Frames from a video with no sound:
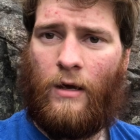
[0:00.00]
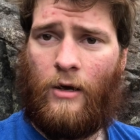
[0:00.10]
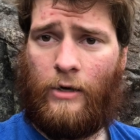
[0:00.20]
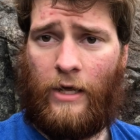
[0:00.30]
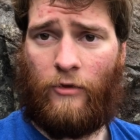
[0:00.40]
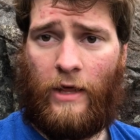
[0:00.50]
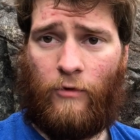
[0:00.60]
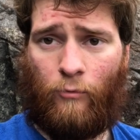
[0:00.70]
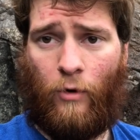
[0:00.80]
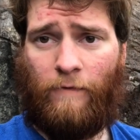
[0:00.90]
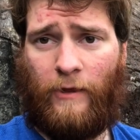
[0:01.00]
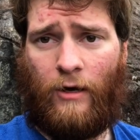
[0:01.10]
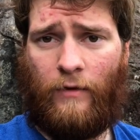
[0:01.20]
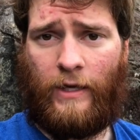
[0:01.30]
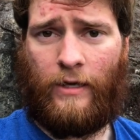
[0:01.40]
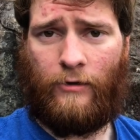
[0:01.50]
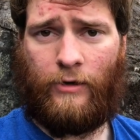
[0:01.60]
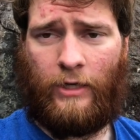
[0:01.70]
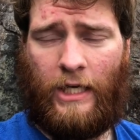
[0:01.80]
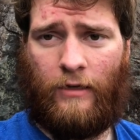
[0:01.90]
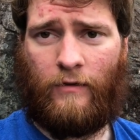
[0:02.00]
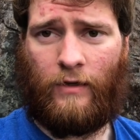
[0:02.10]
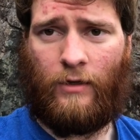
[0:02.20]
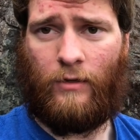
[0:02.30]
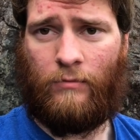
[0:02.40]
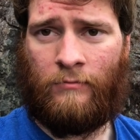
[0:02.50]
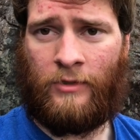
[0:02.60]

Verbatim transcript: Okay, so that's roughly all the gear you need to